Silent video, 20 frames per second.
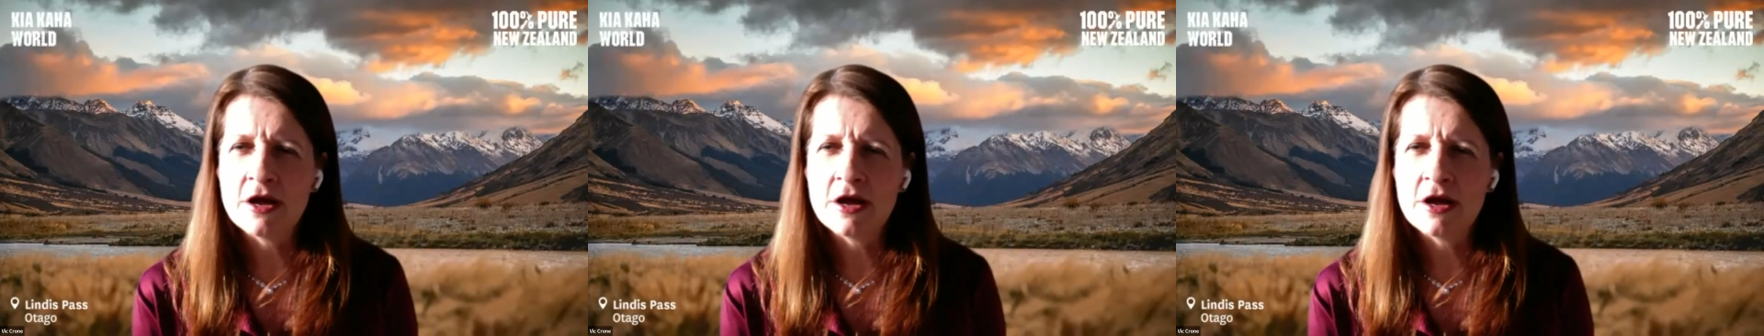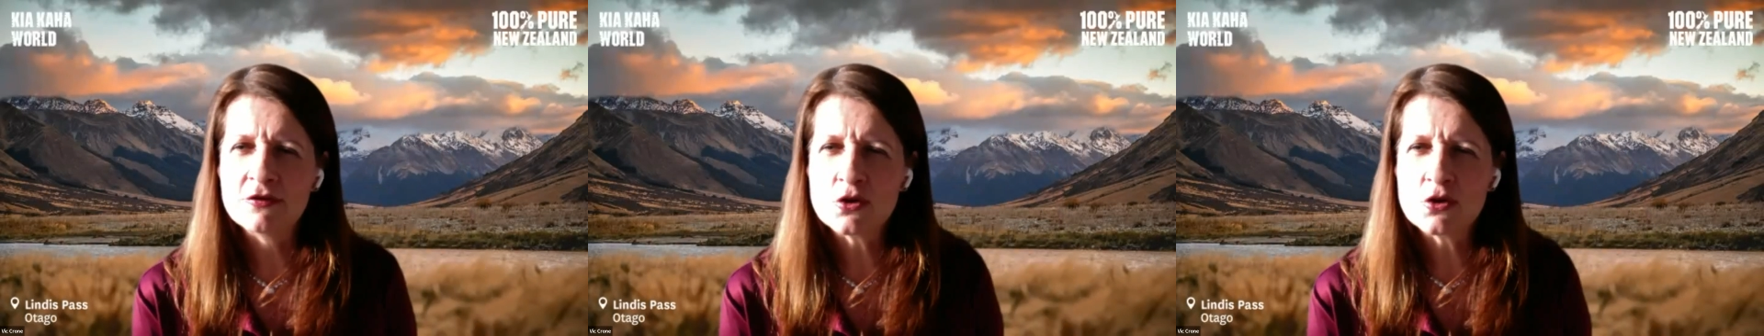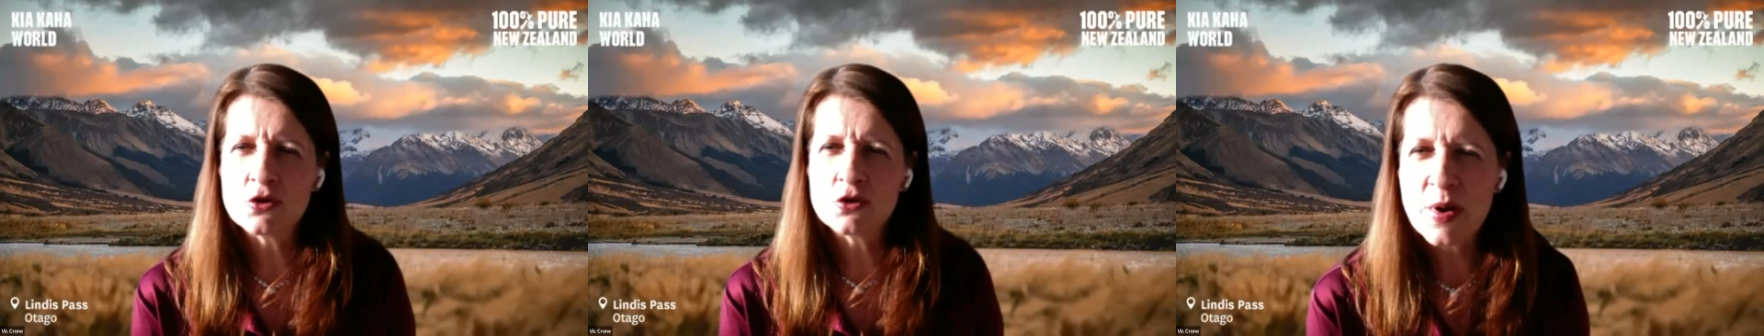
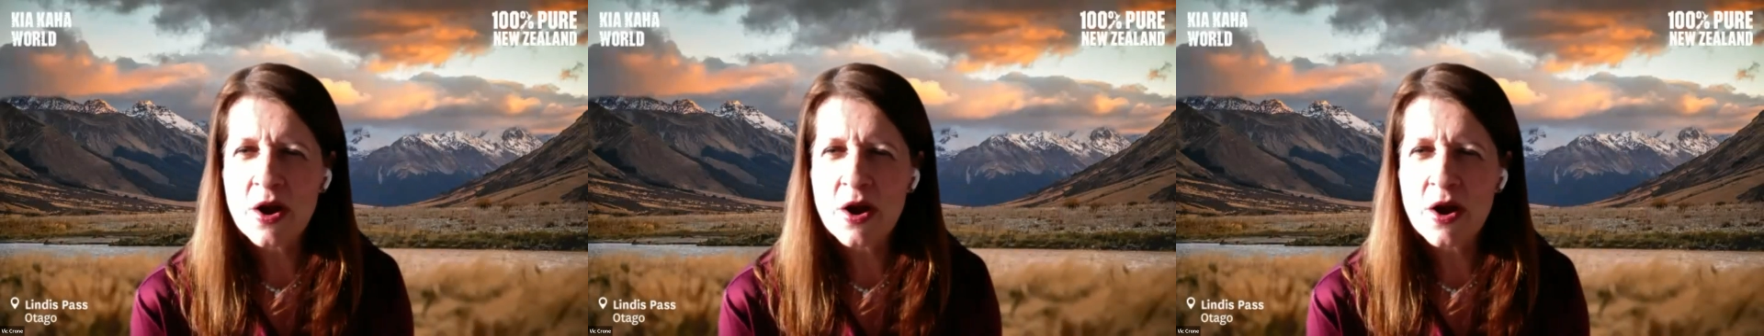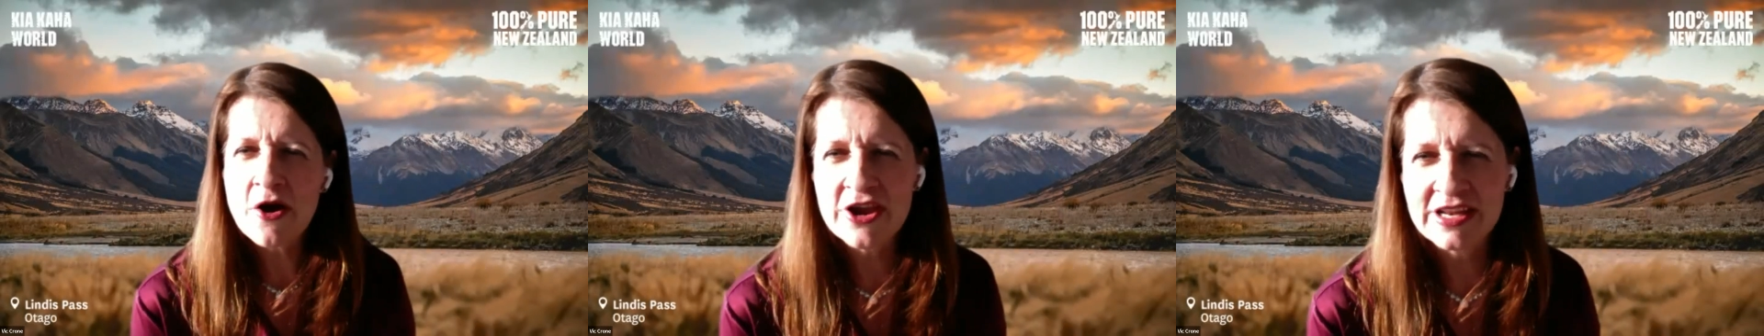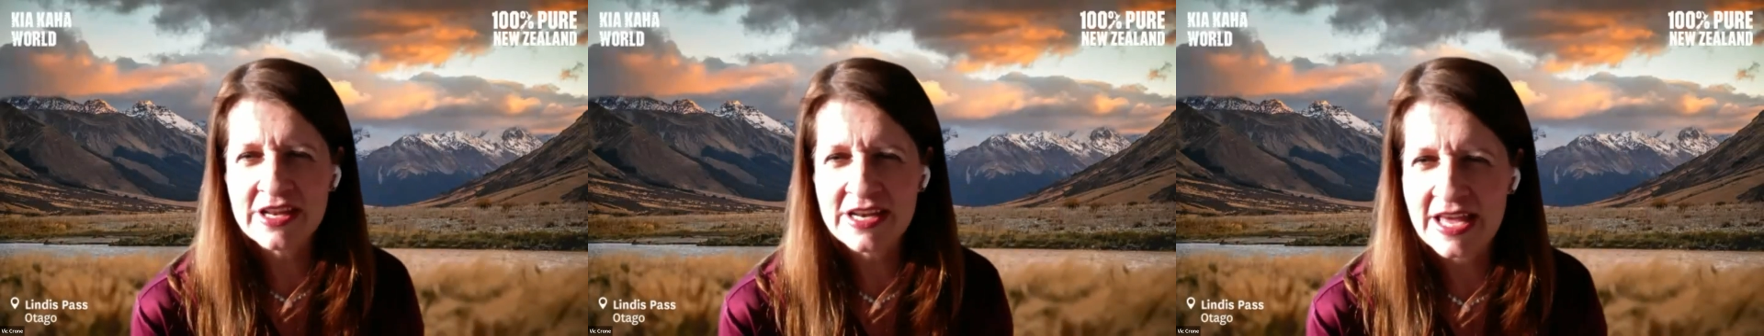Of course,
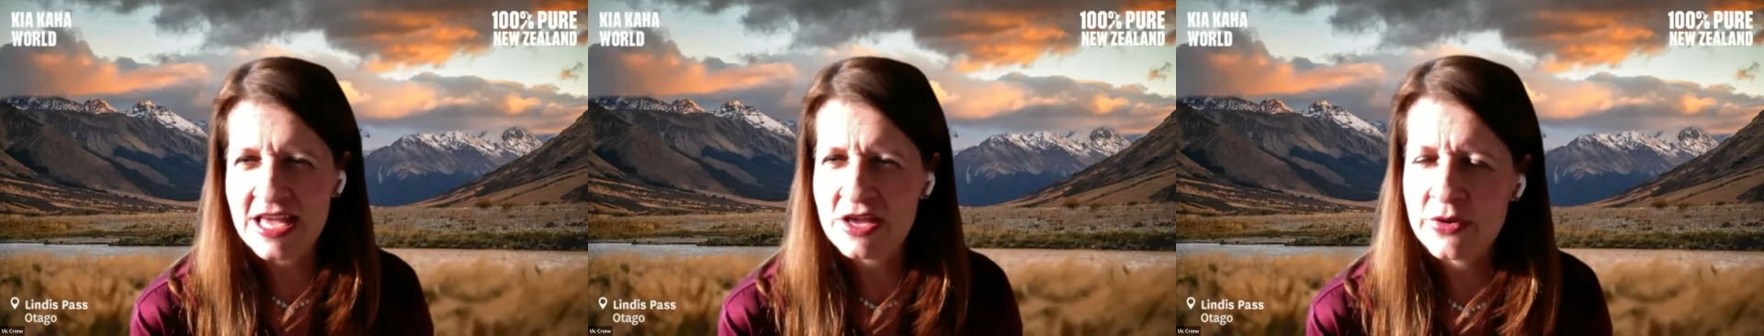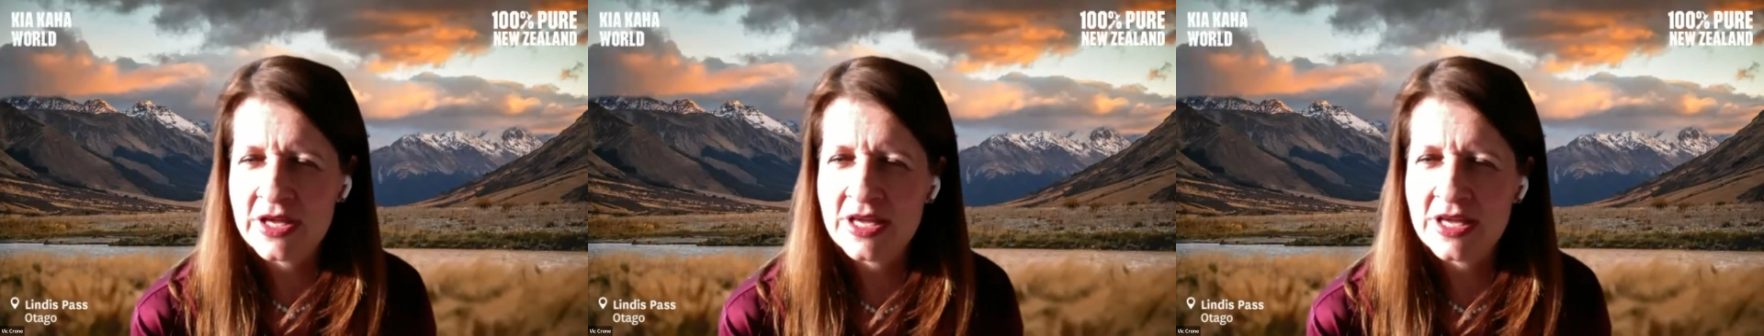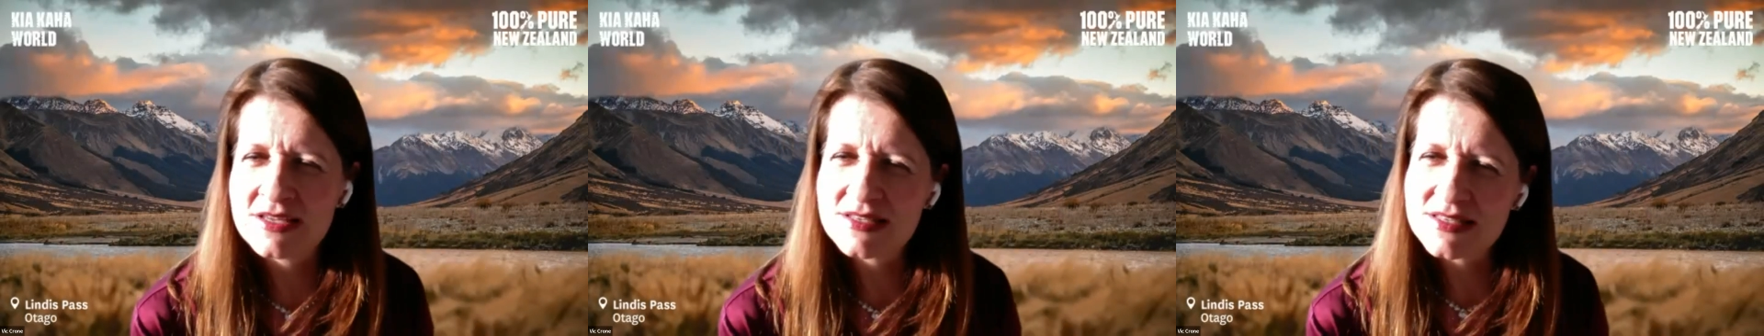Maori and
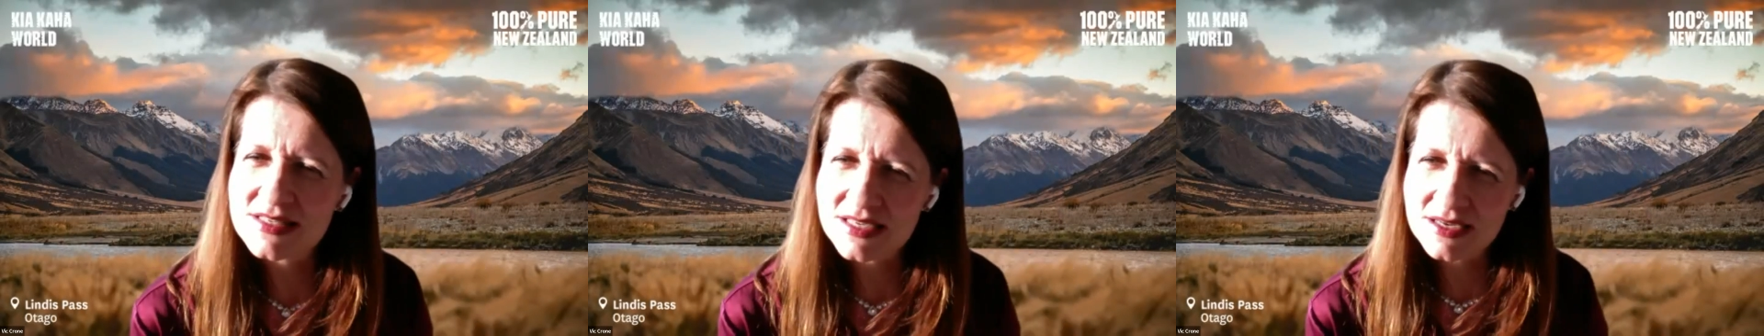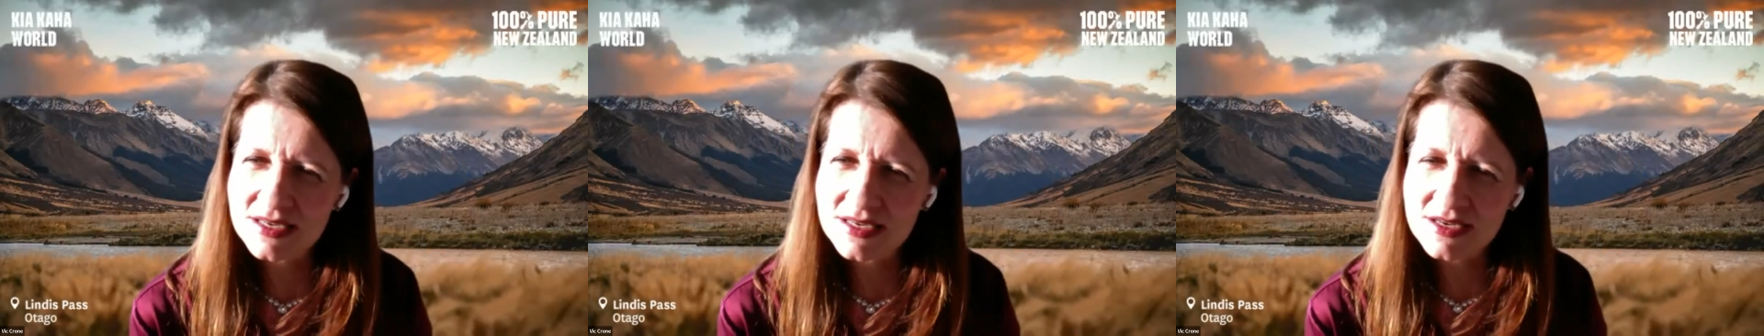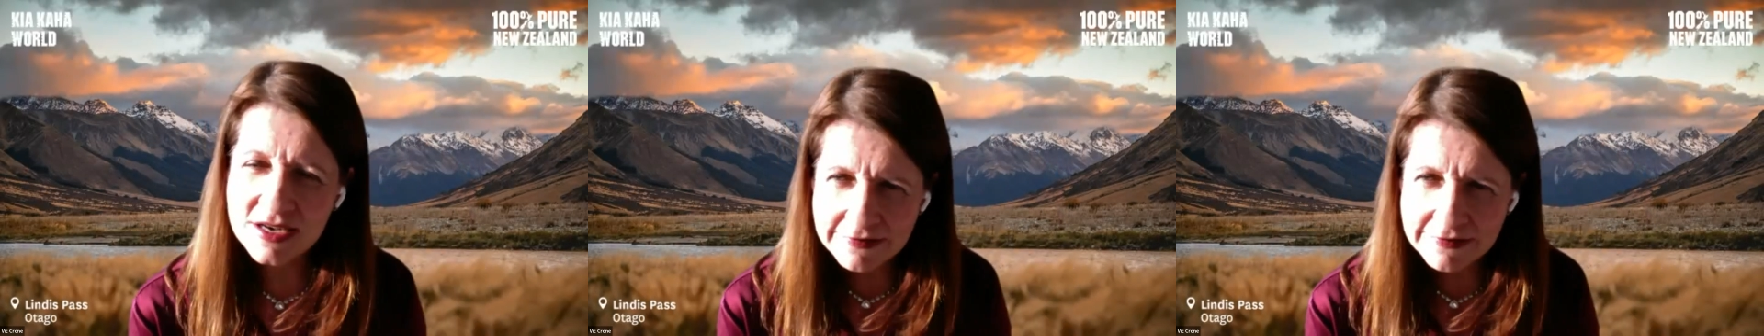iwi are
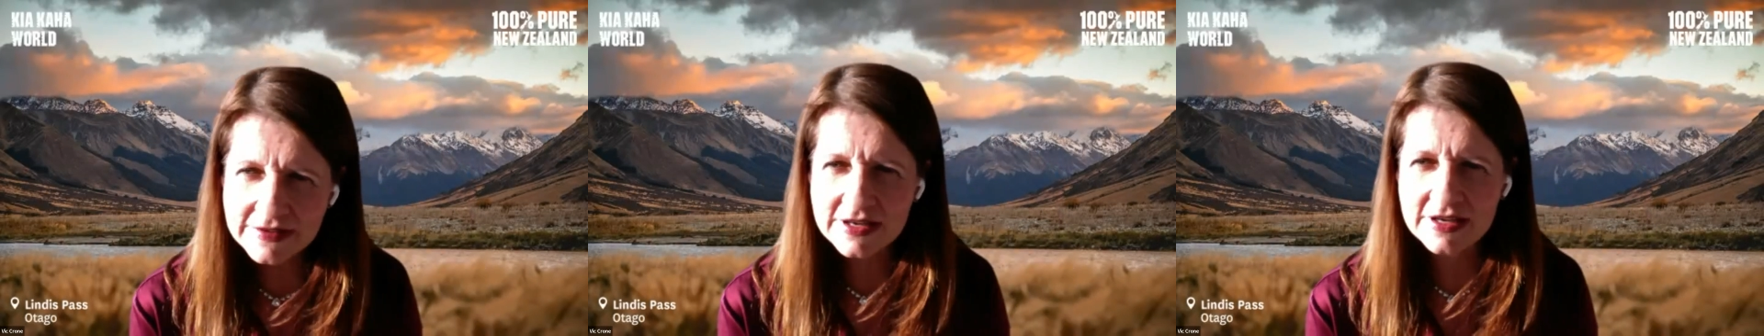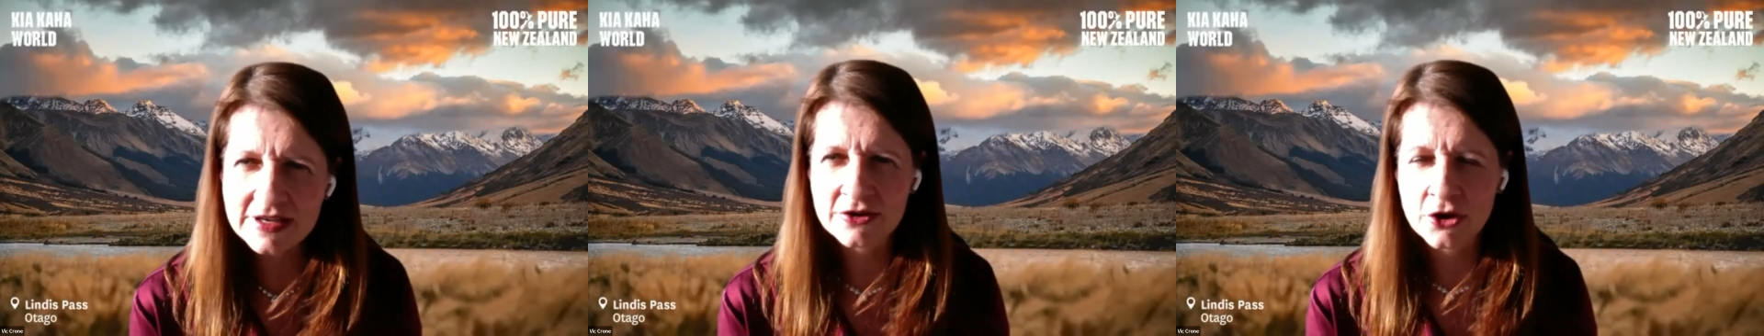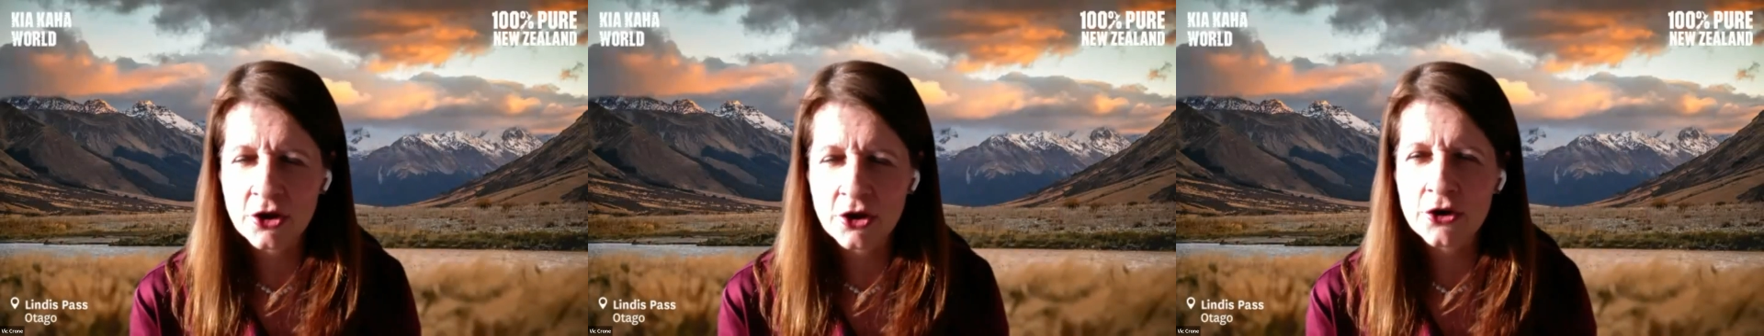
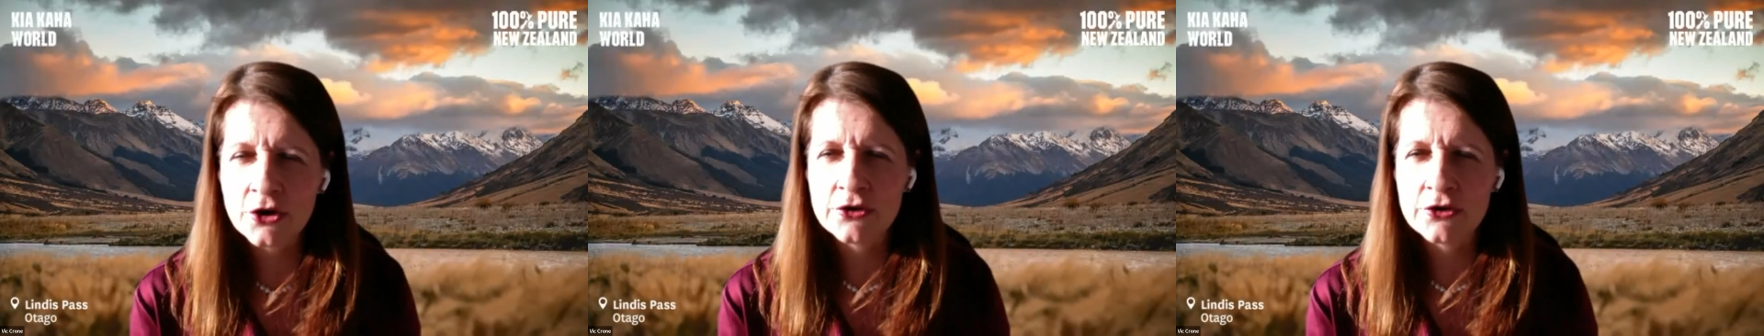significant